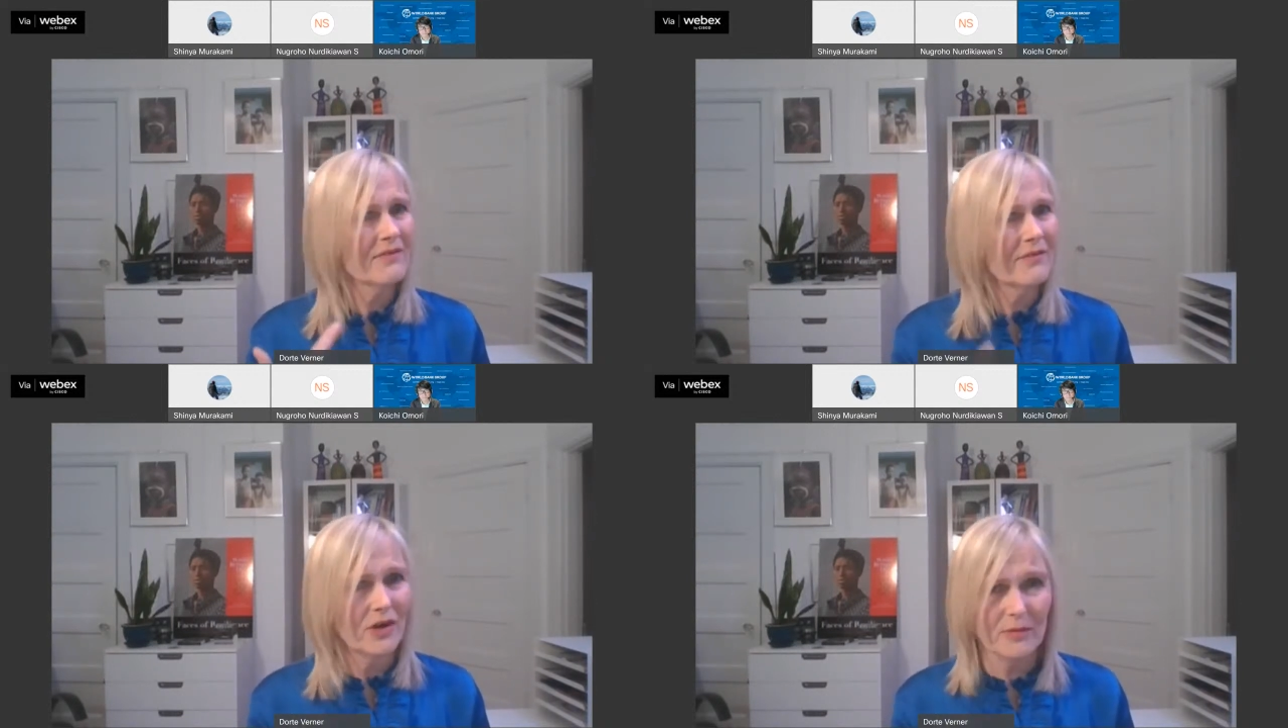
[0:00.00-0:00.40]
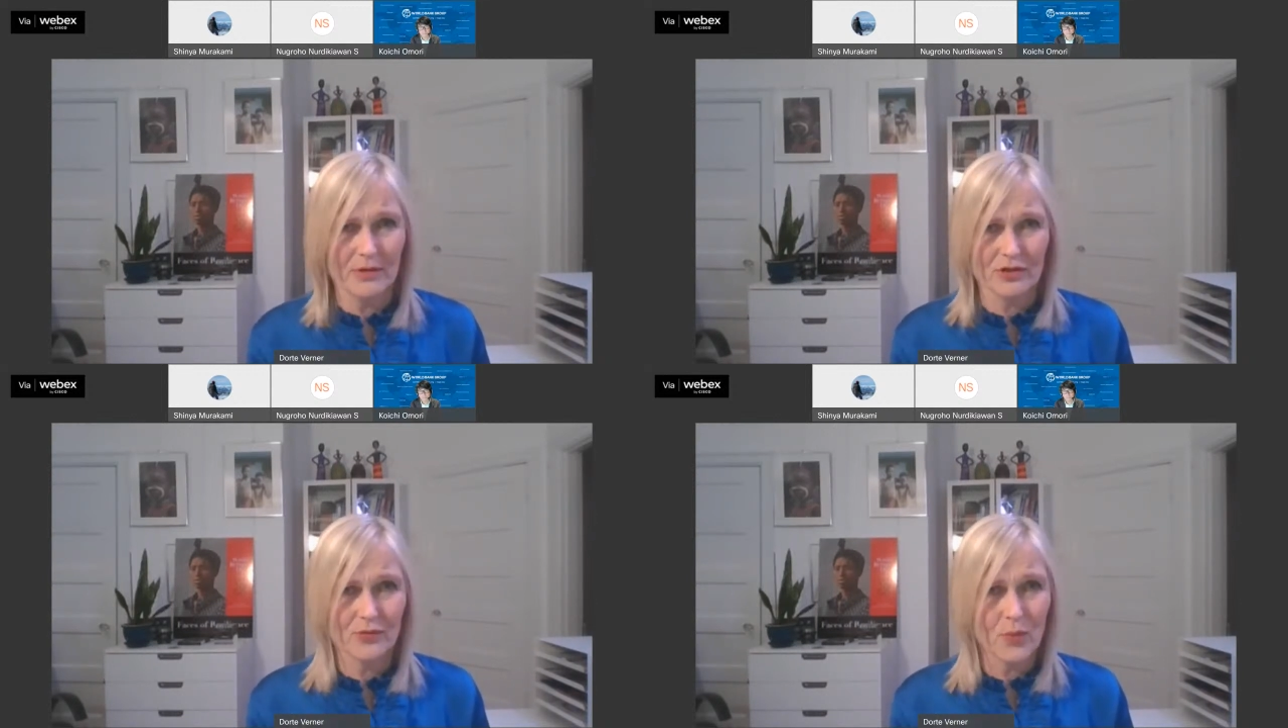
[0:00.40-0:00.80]
and very
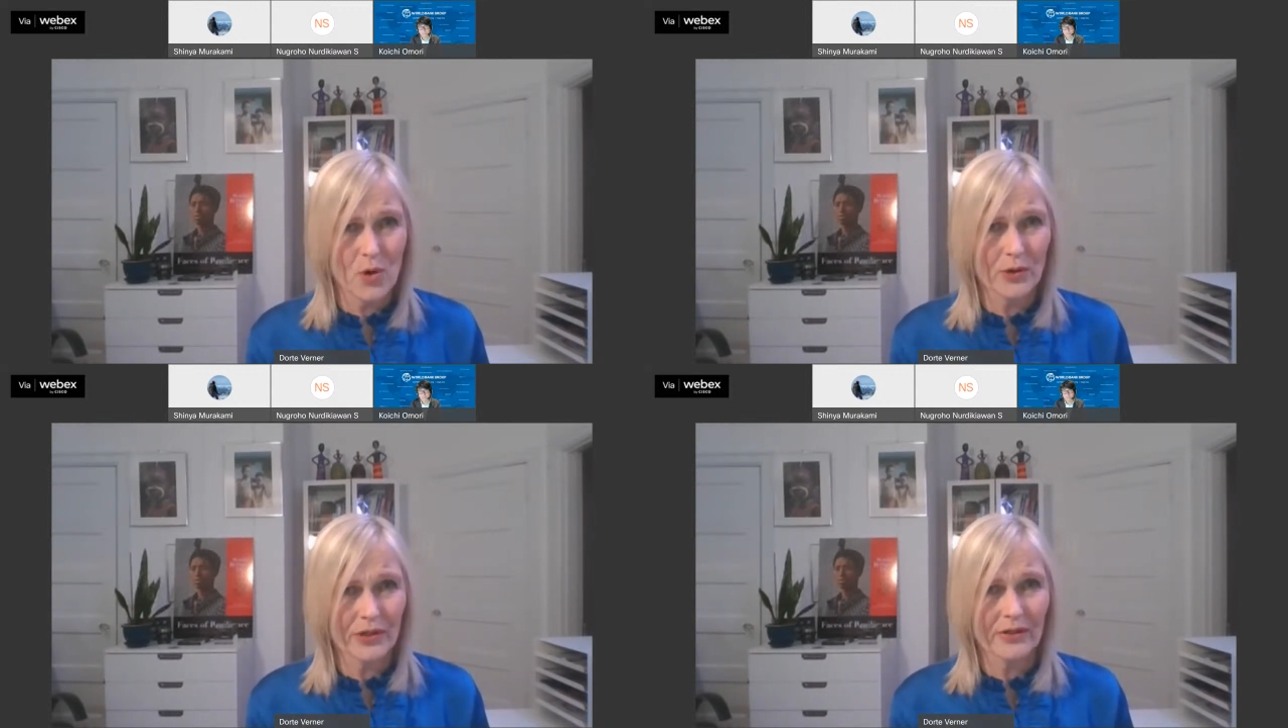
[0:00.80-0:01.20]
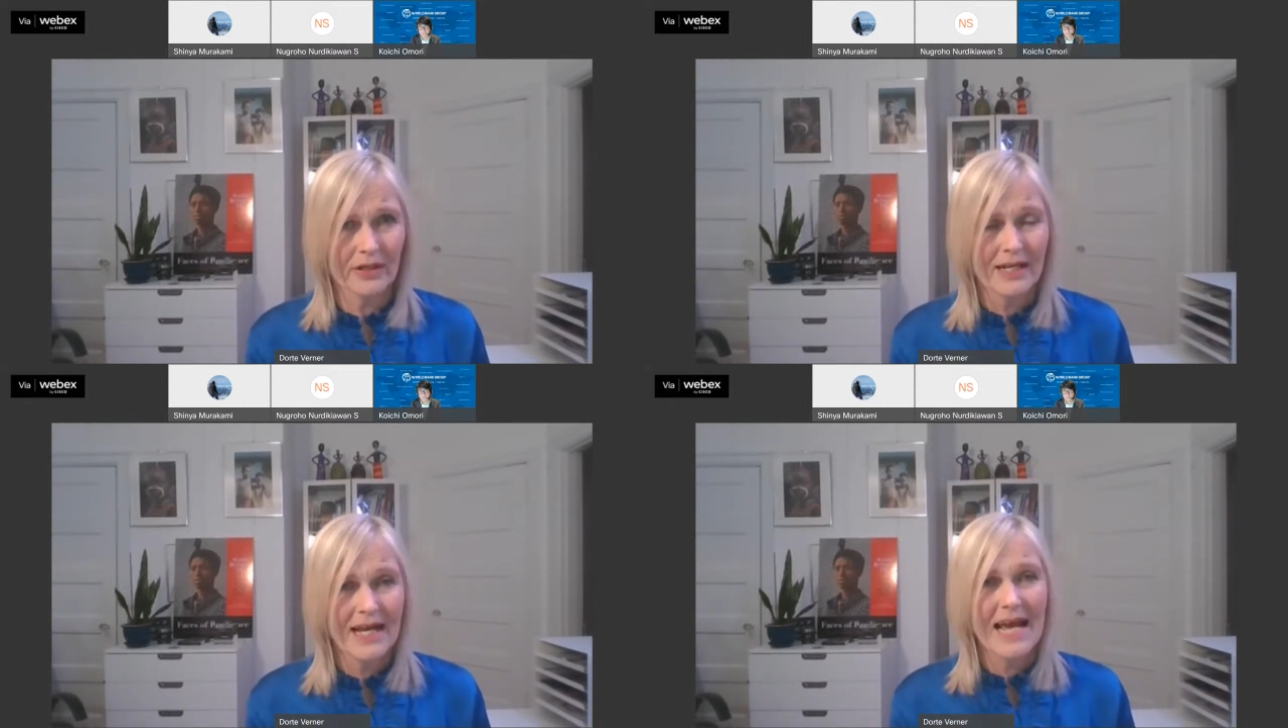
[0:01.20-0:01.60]
much water,
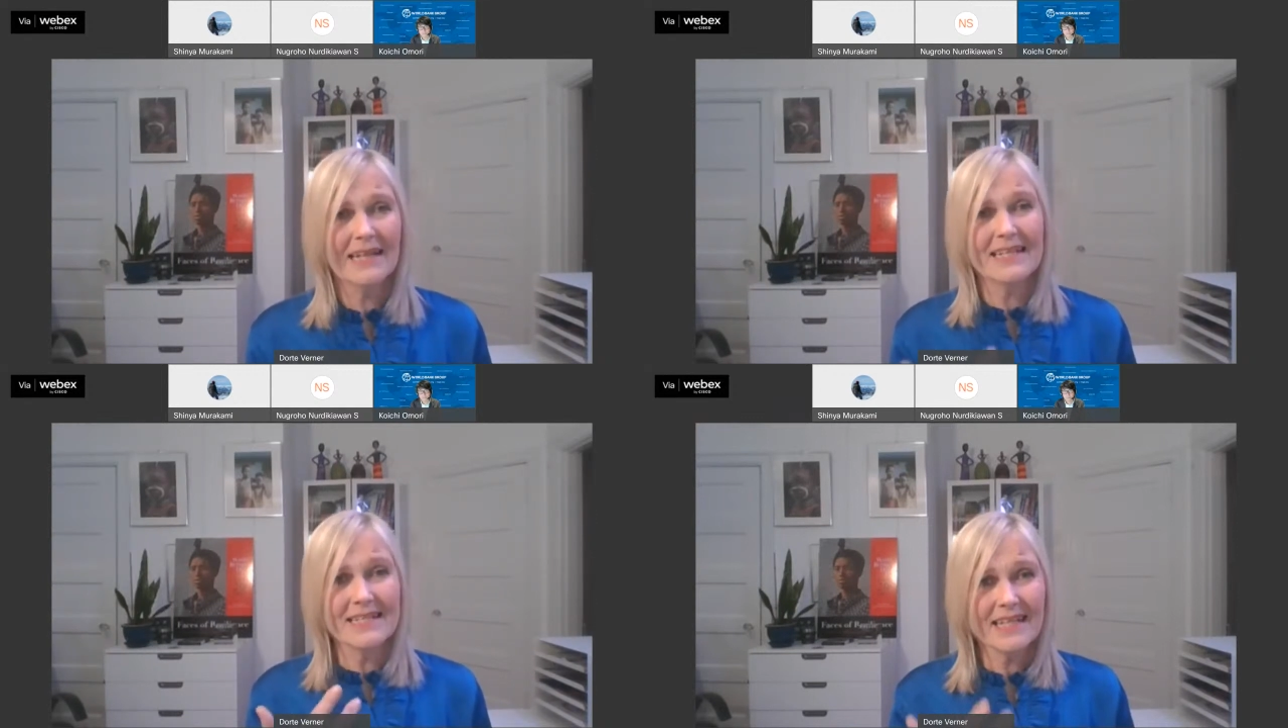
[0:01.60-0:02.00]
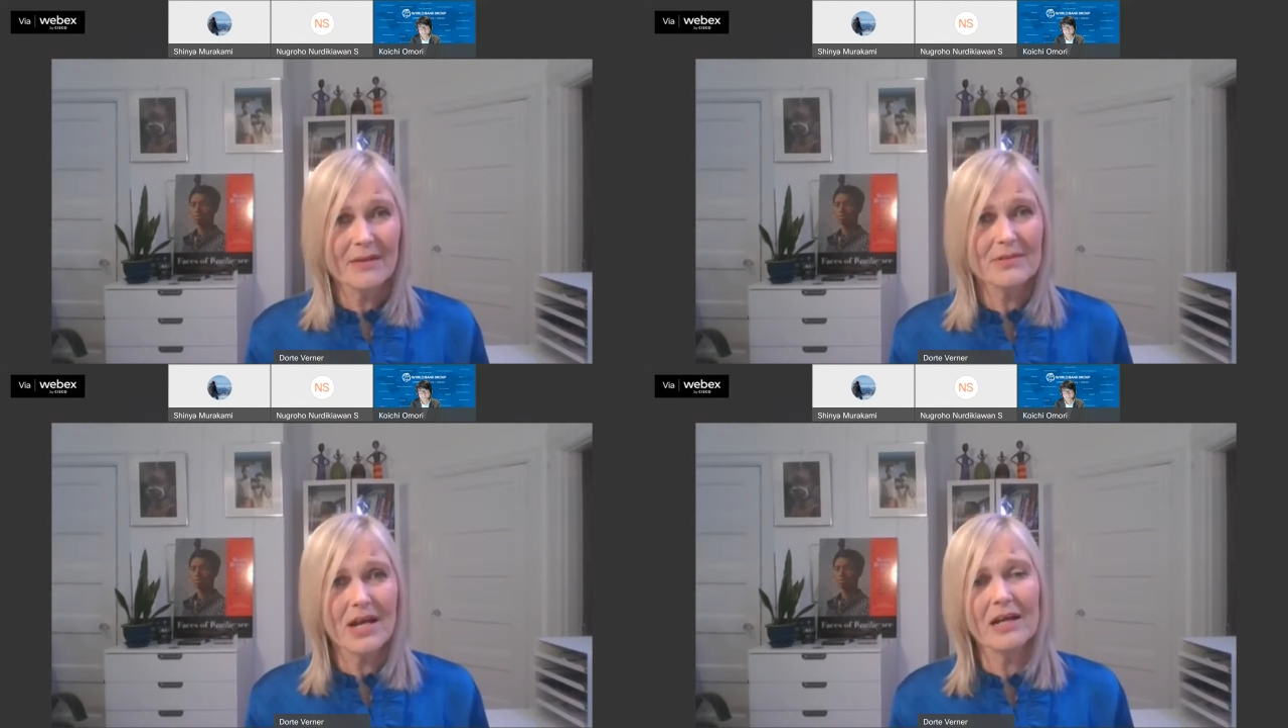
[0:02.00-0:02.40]
at the
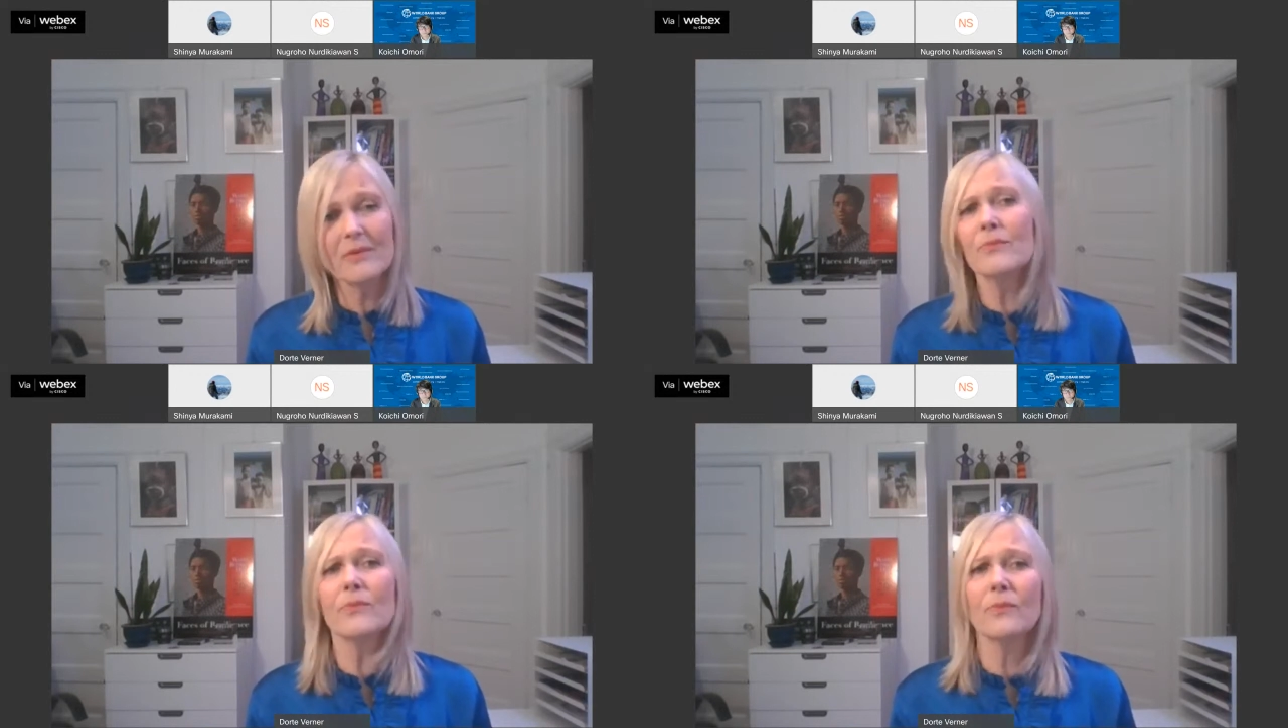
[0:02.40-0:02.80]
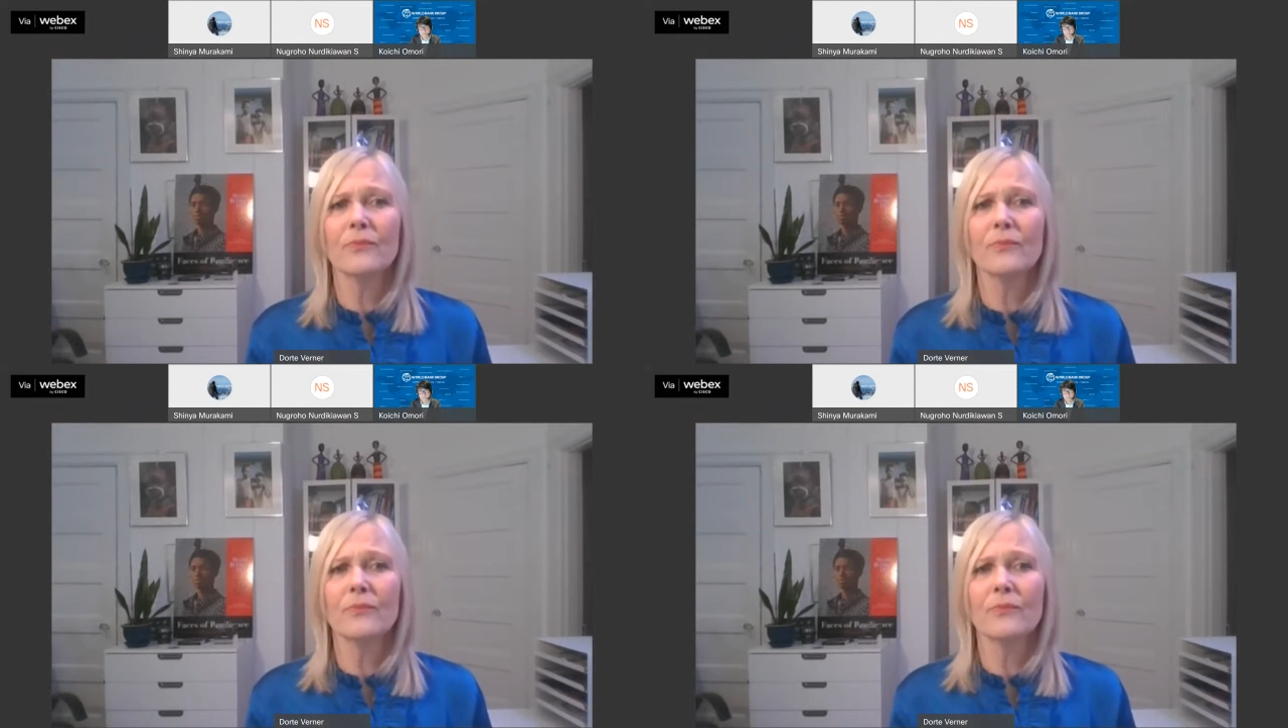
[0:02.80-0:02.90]
same time